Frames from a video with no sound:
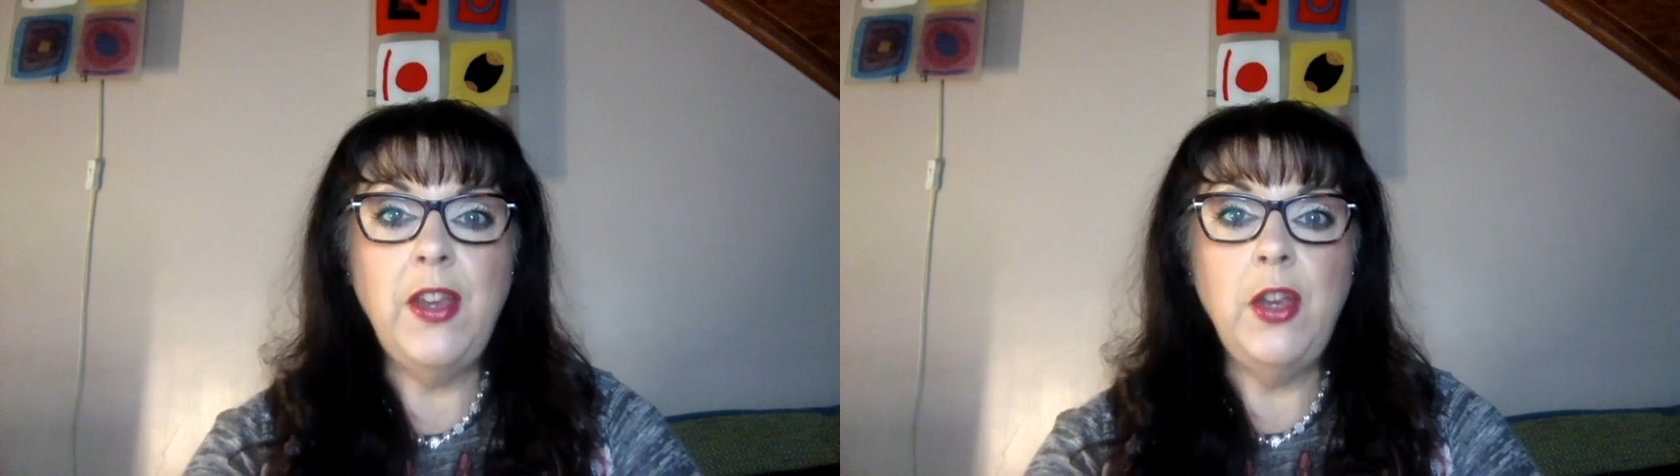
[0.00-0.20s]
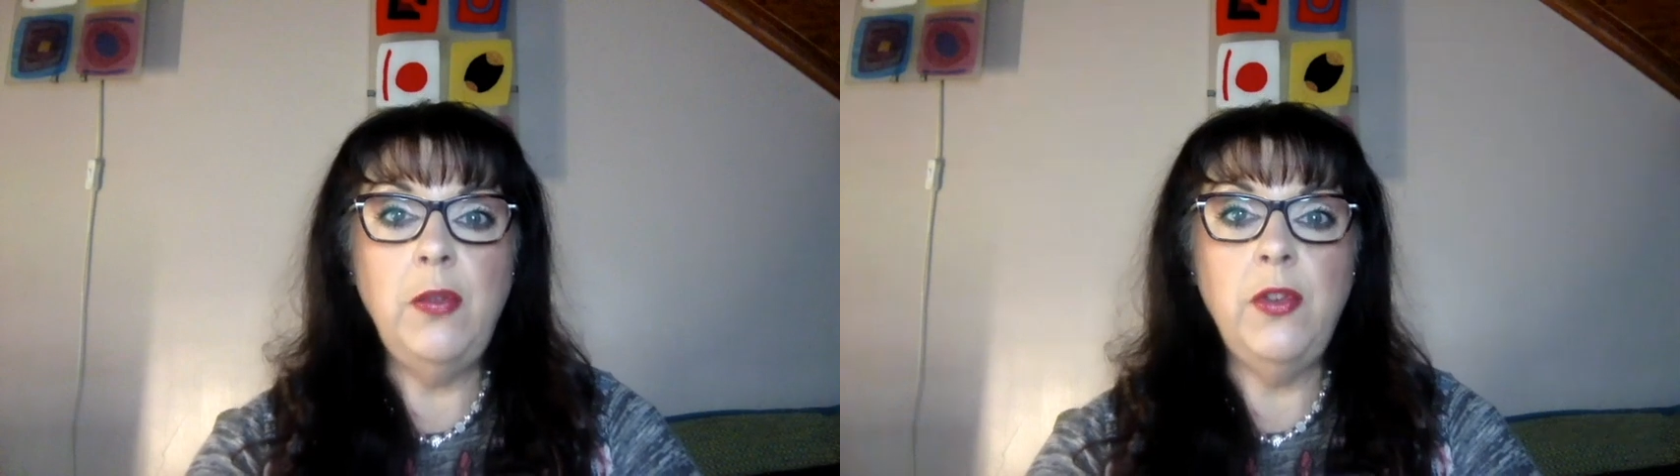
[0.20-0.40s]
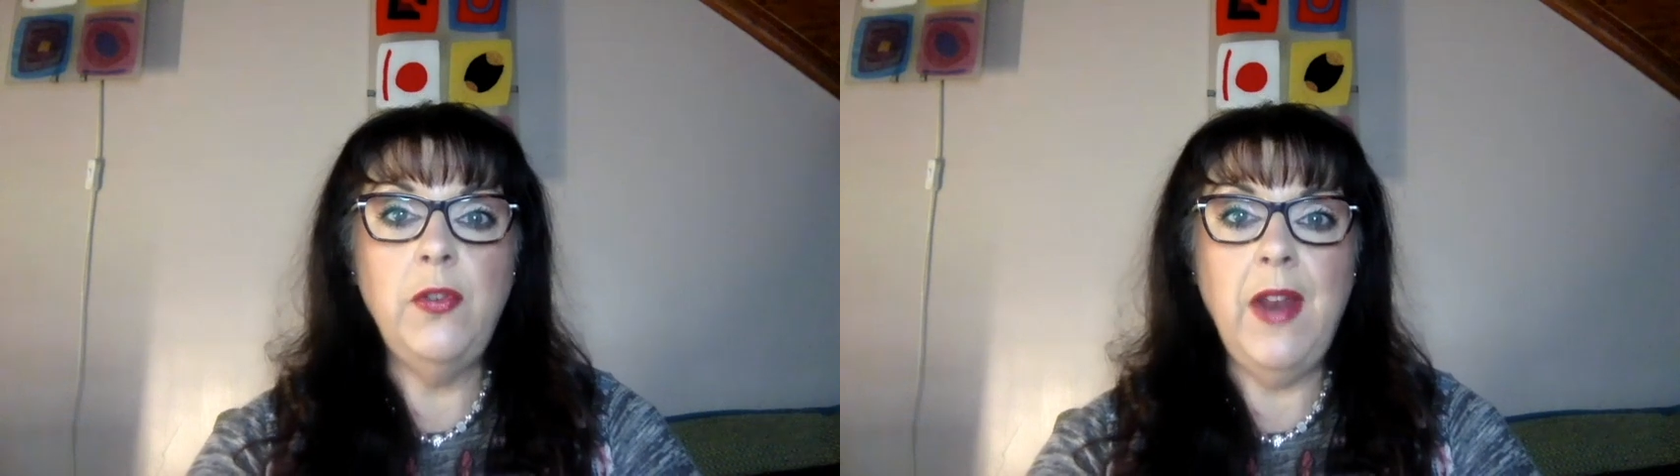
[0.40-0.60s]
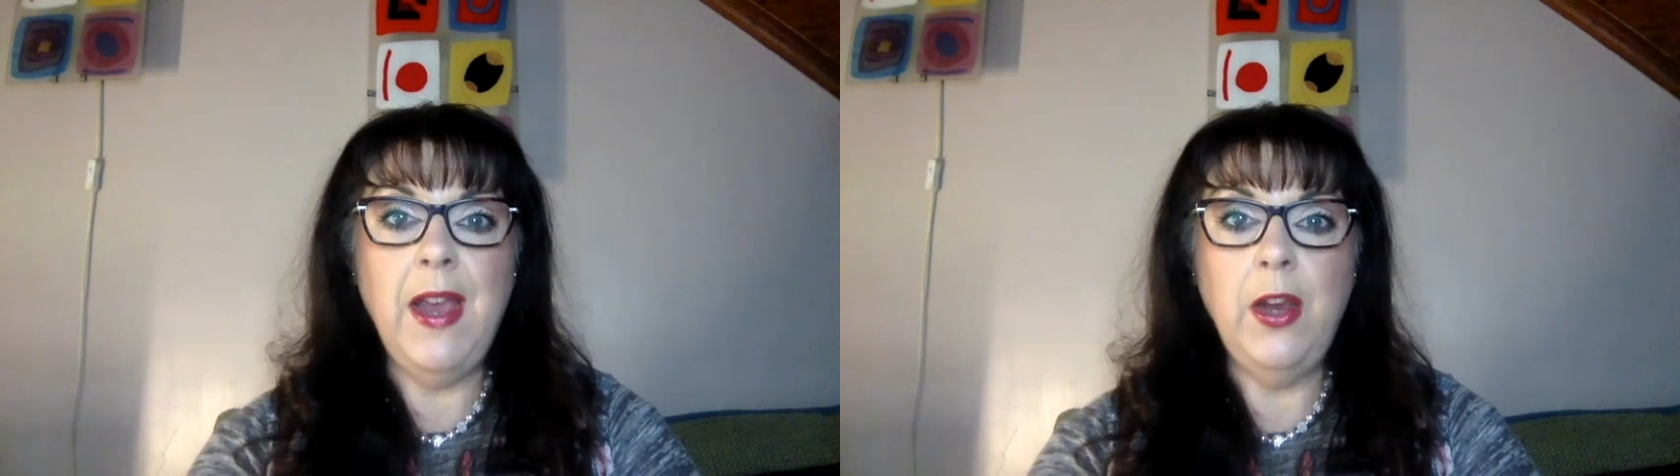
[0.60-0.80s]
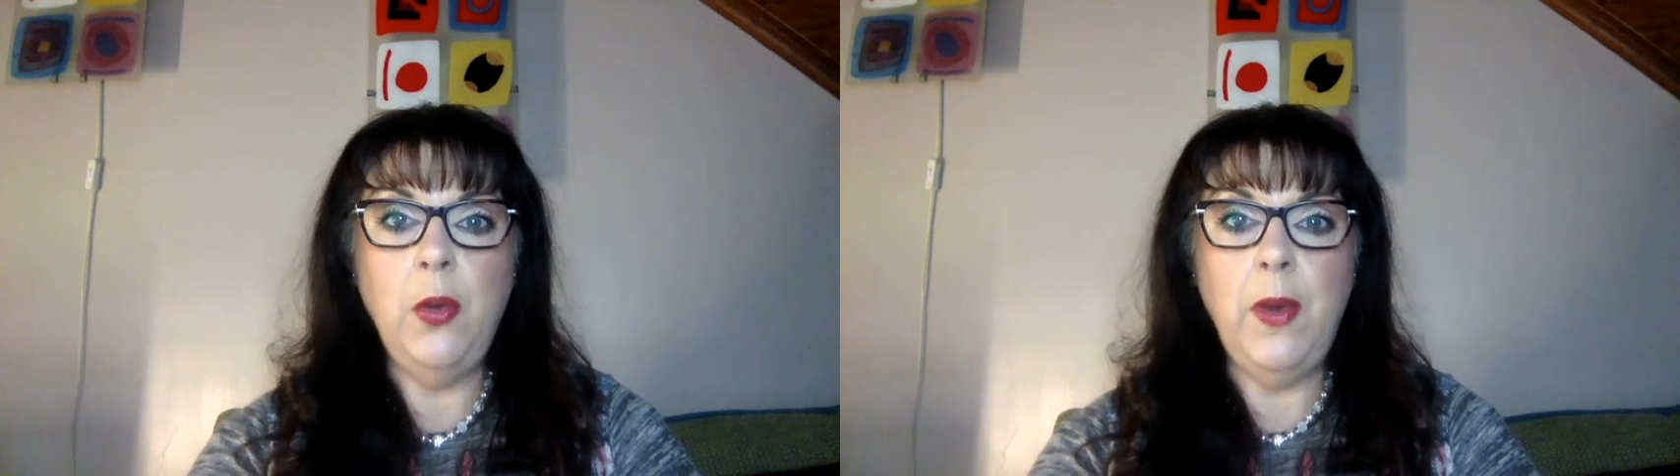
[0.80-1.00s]
use of
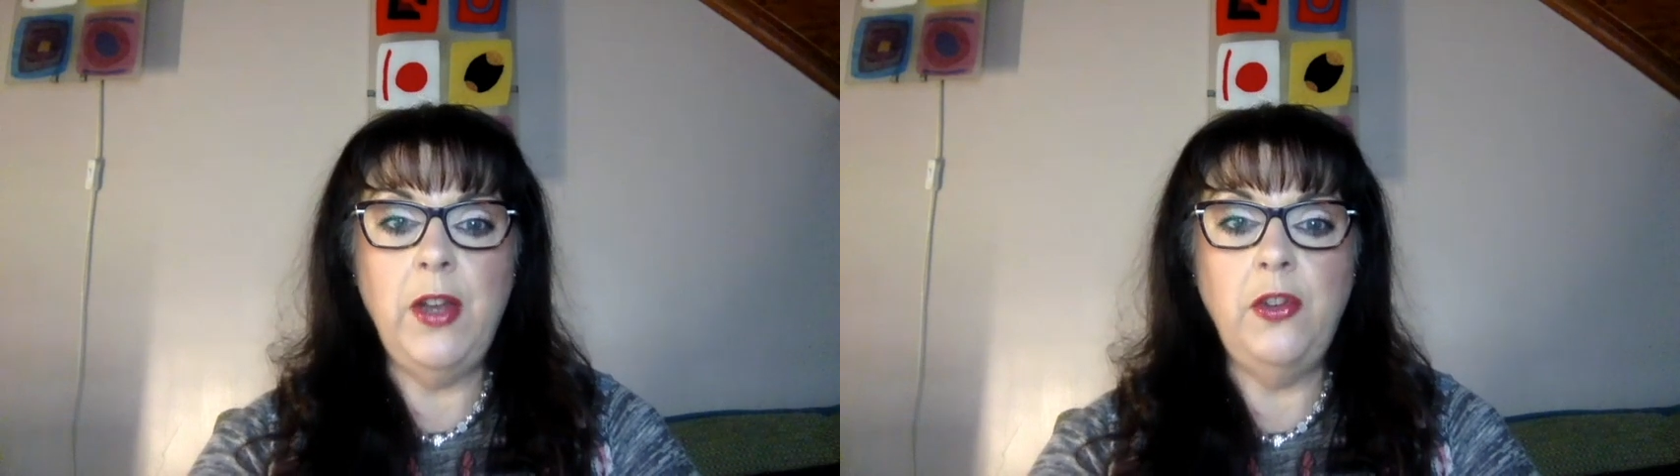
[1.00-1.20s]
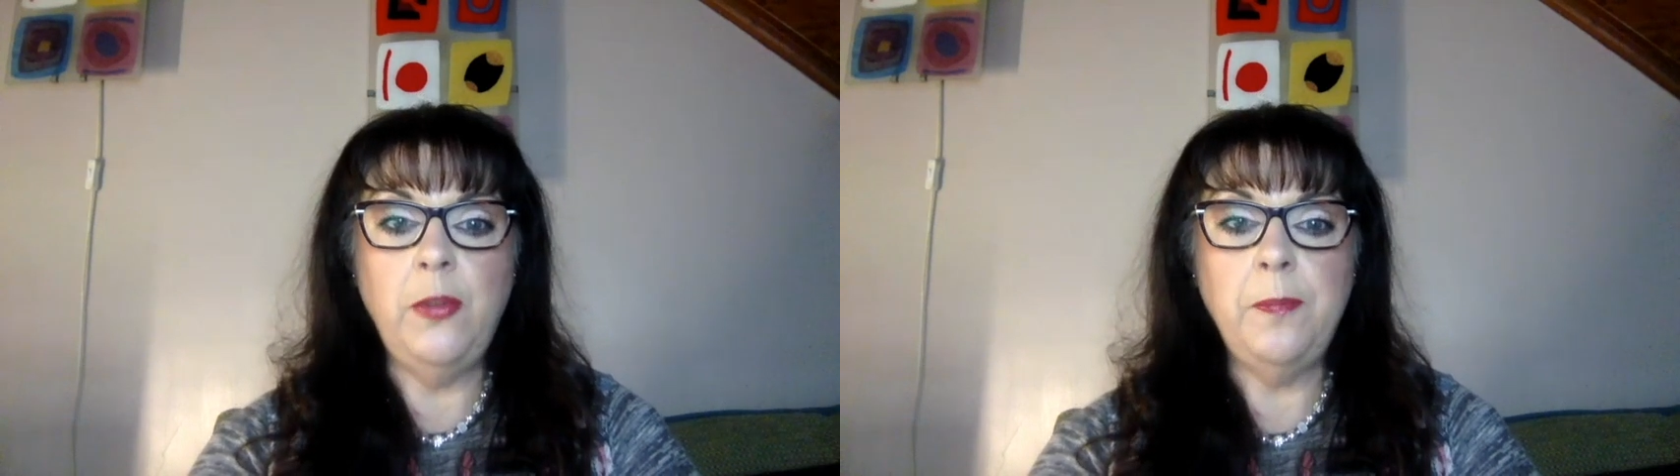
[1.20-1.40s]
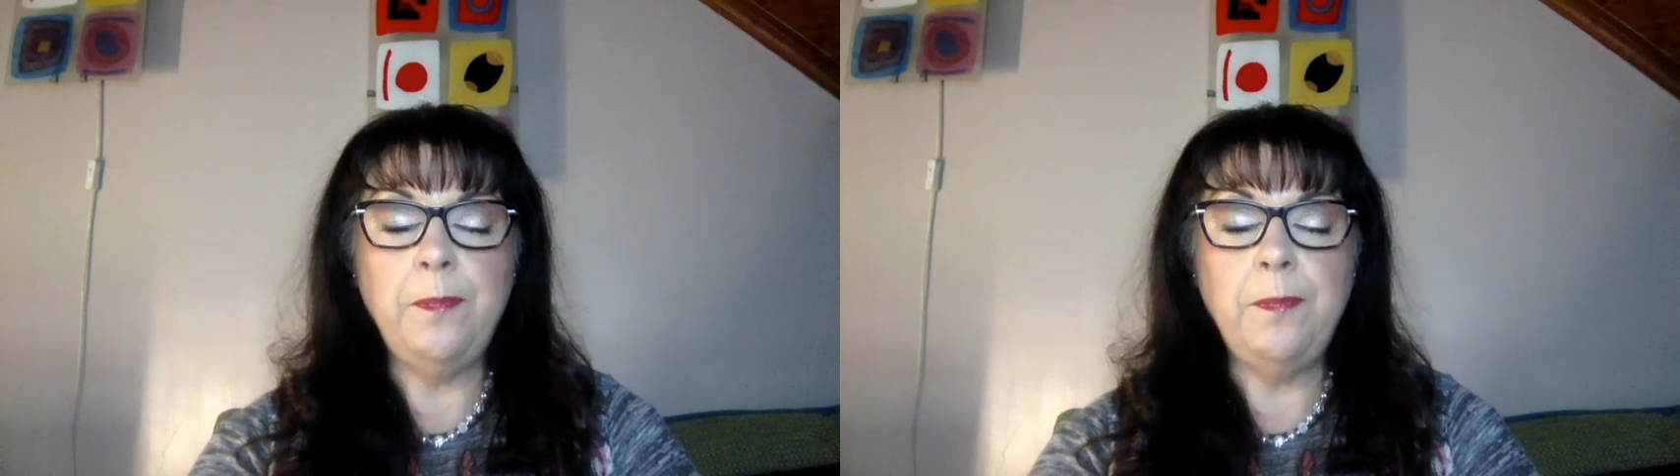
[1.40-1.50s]
language.